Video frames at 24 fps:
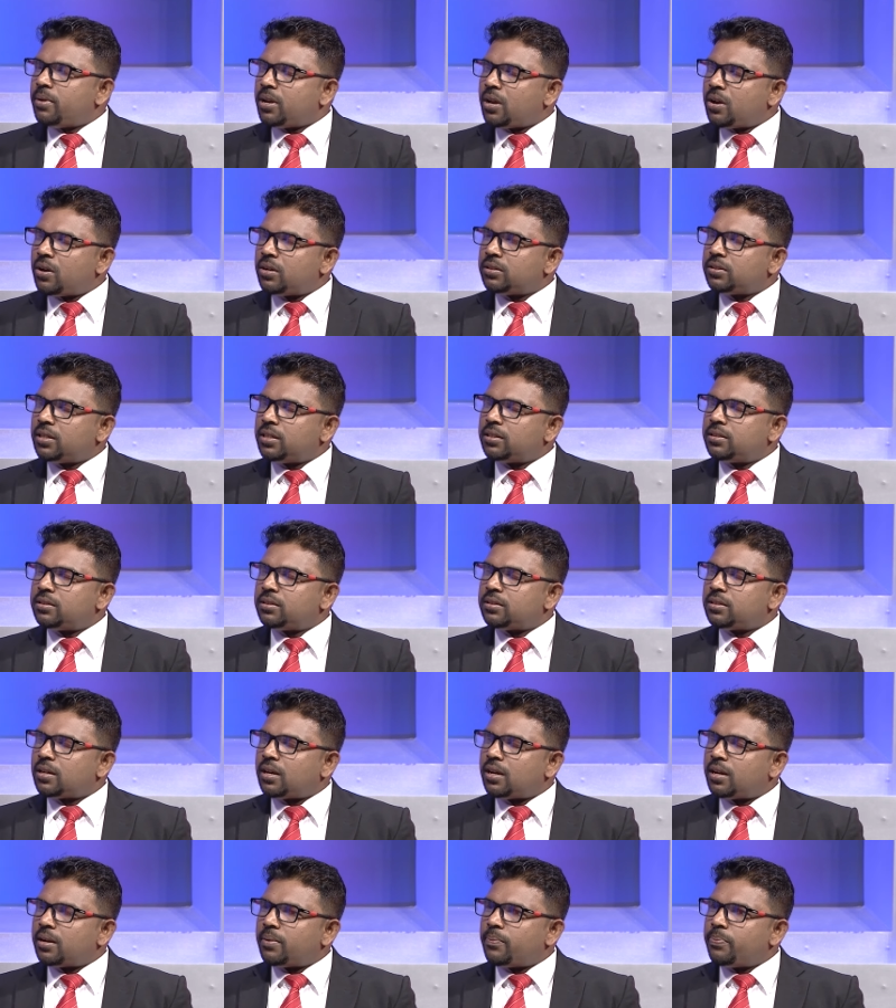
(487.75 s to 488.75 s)
because it's,
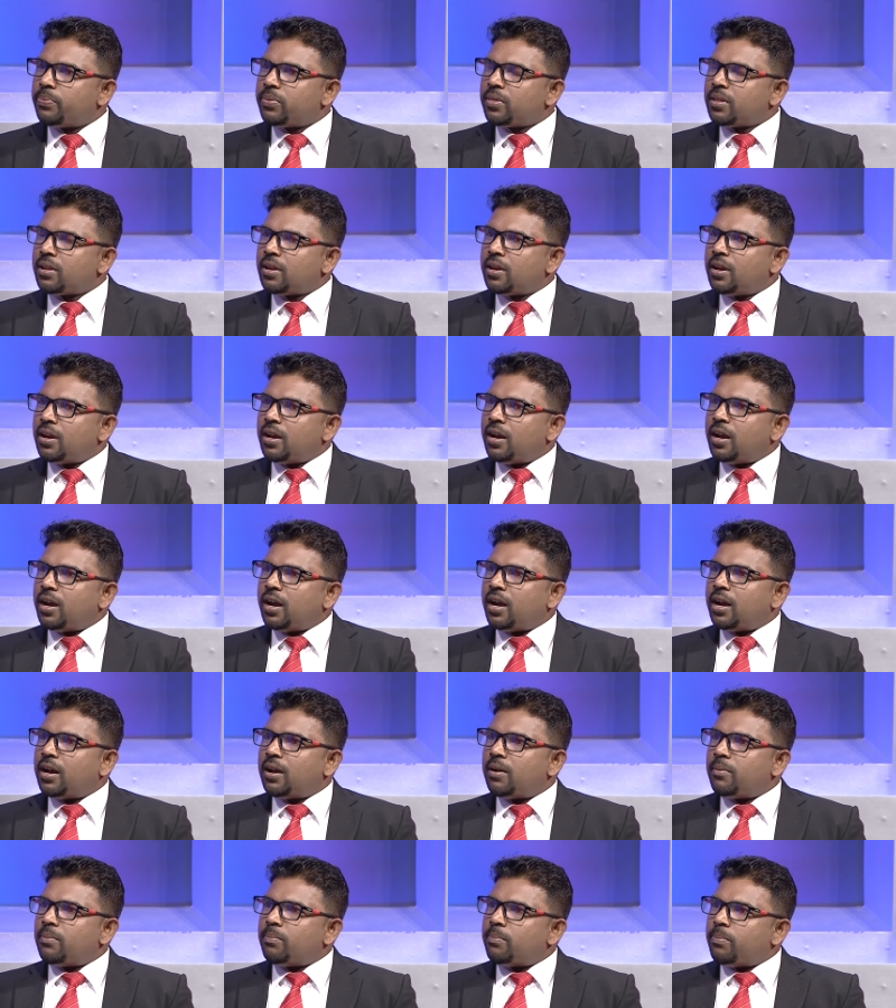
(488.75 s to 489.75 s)
uh,
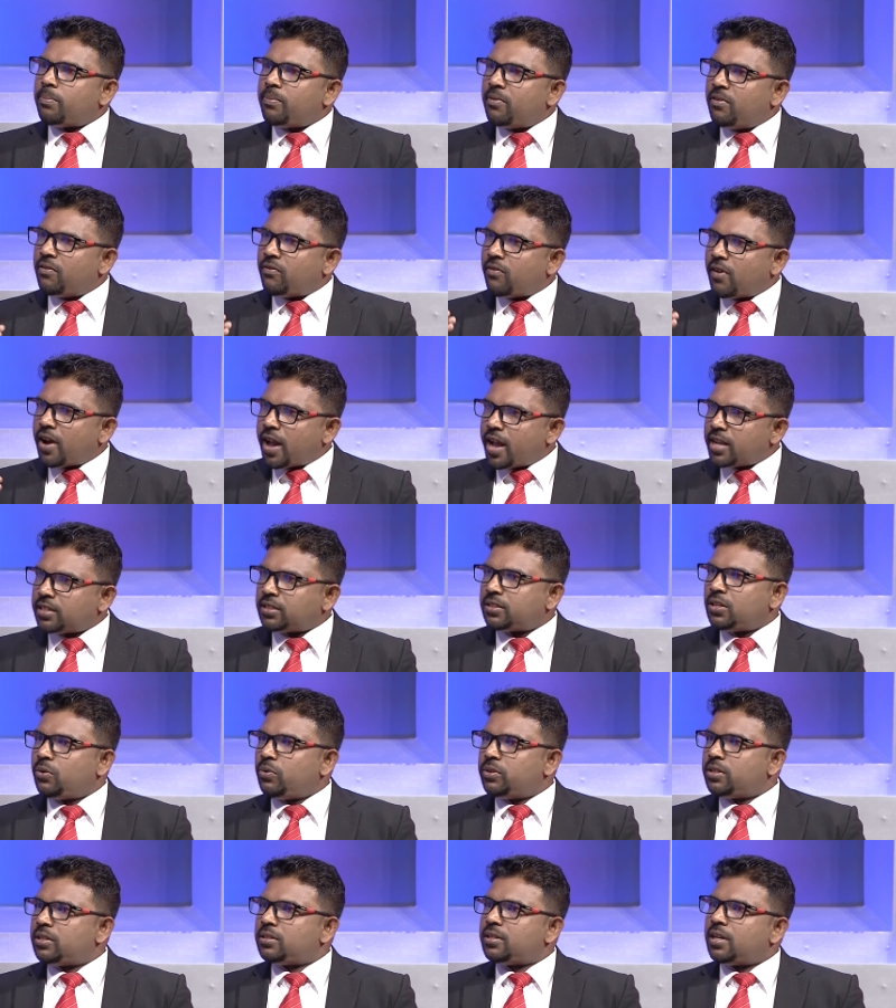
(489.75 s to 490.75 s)
uh, fire
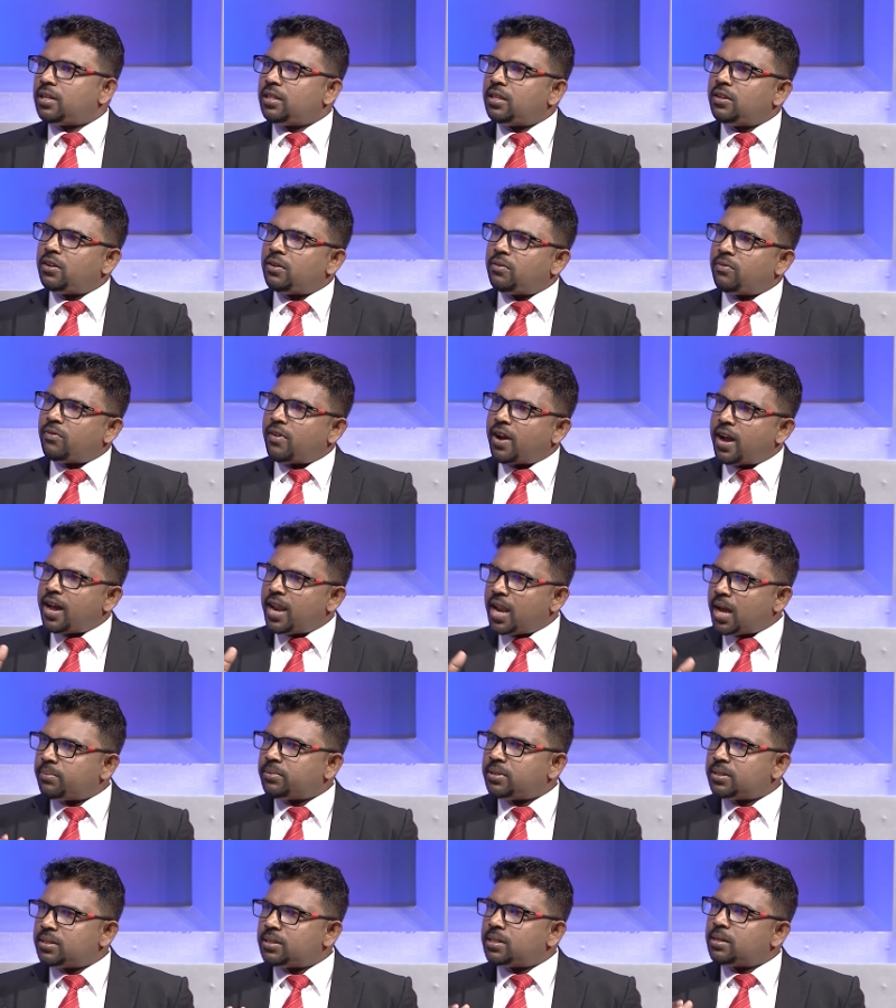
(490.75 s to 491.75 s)
extinguishers and the fire
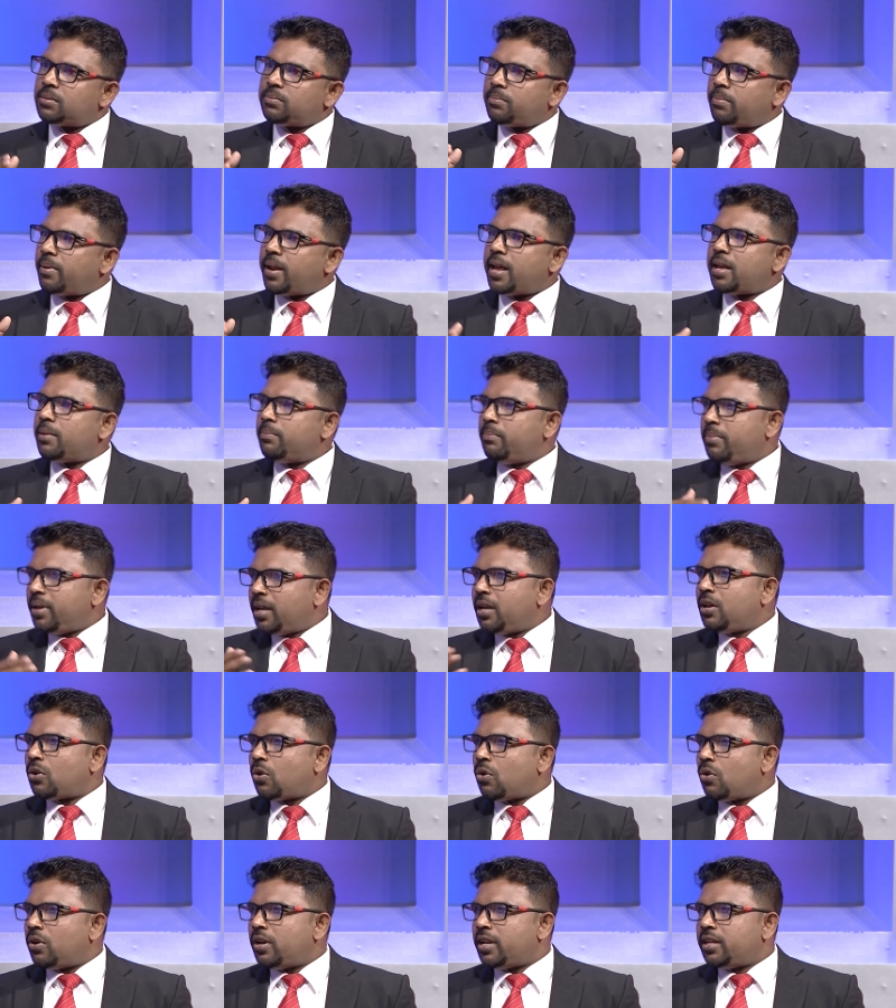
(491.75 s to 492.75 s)
alarm system play a big
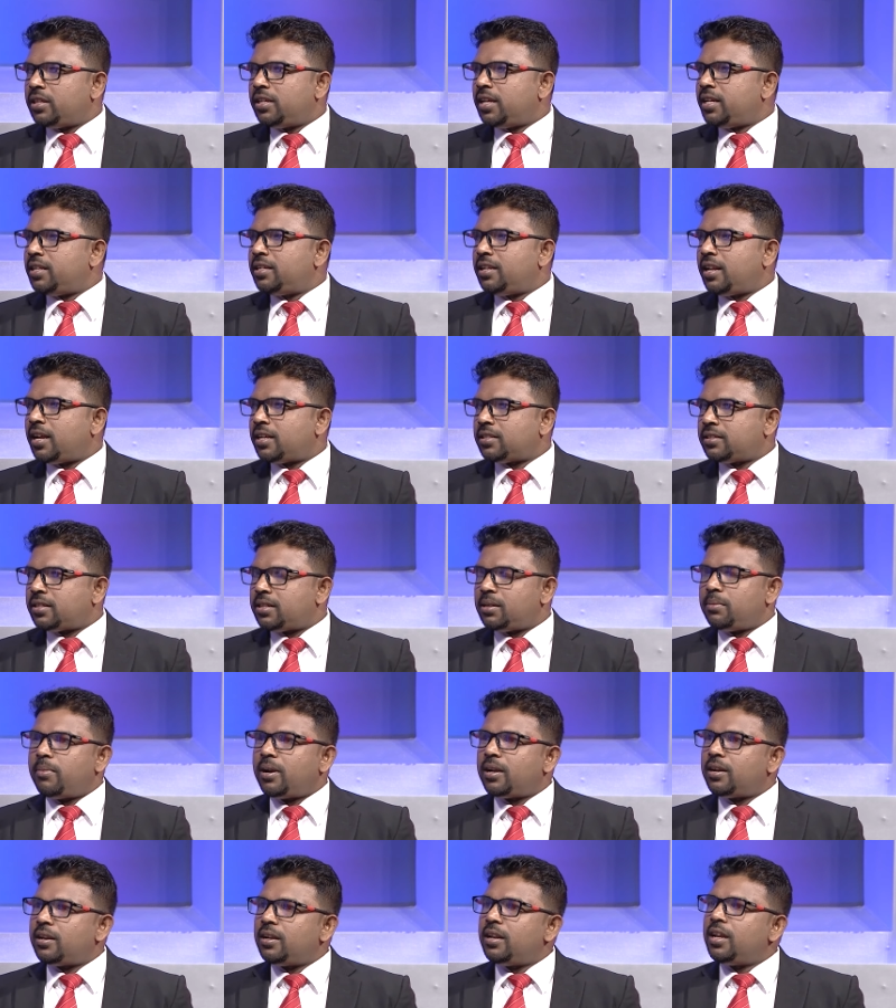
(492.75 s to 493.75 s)
role in the industry.
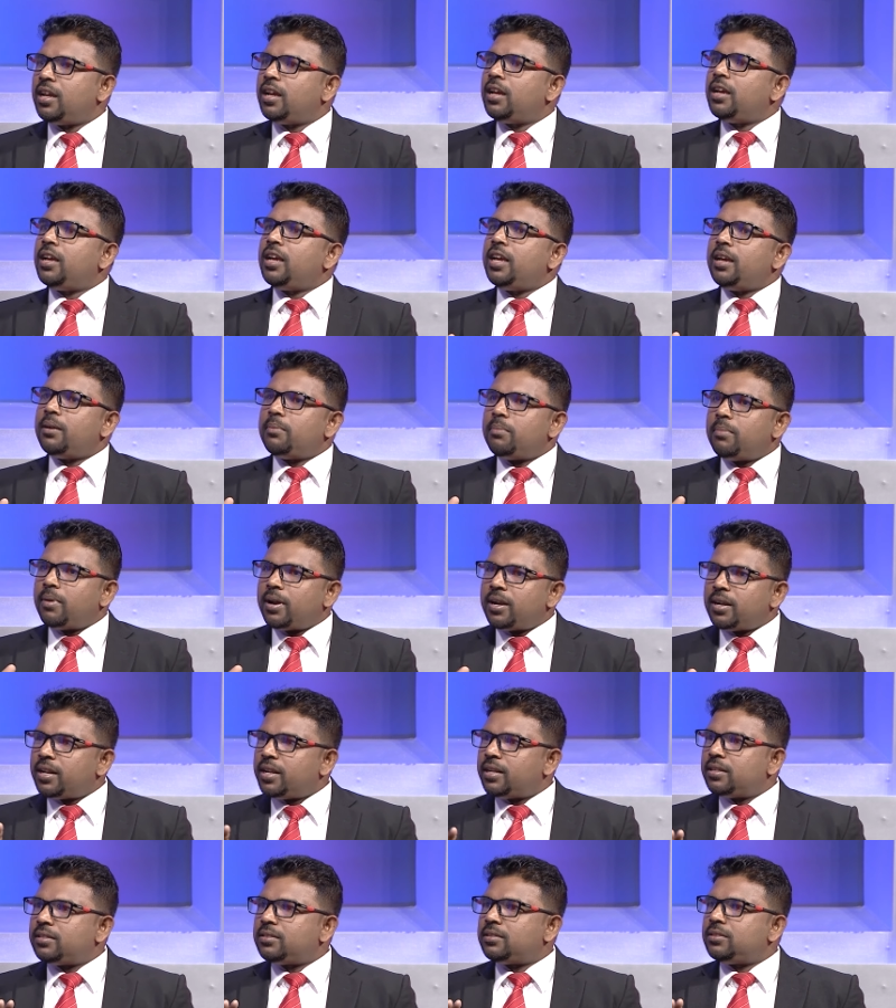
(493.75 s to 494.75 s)
But but
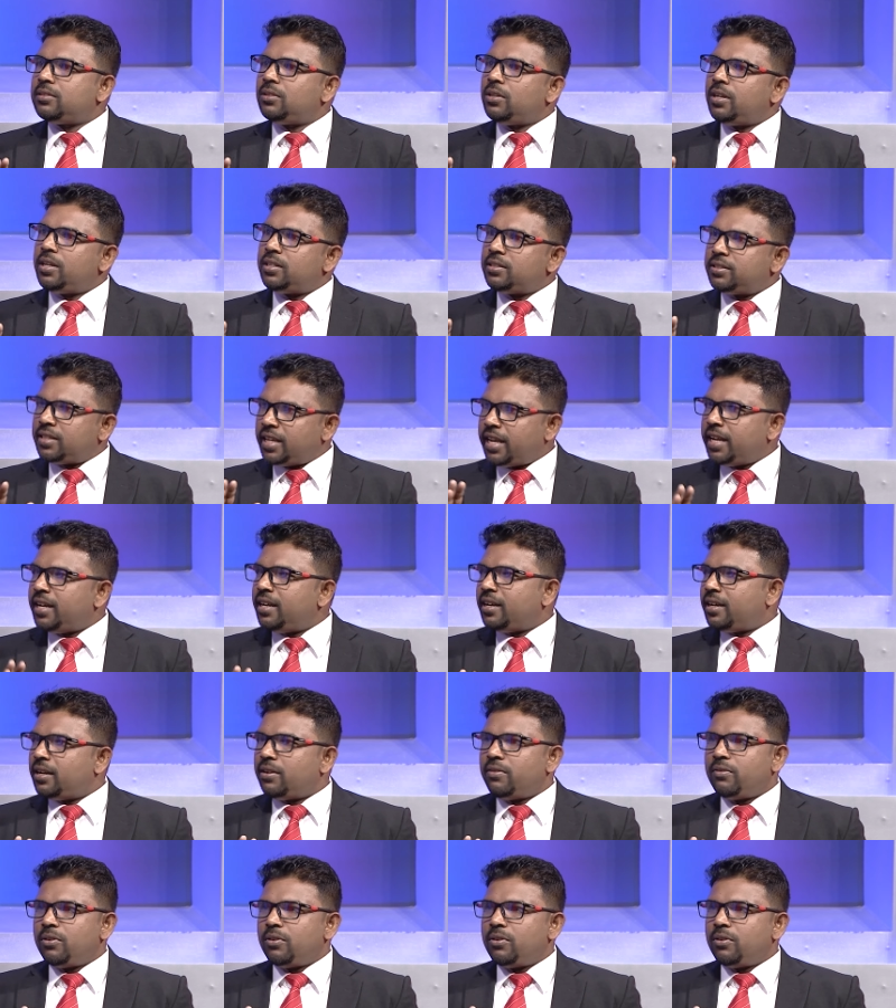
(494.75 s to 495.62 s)
it's it's hidden.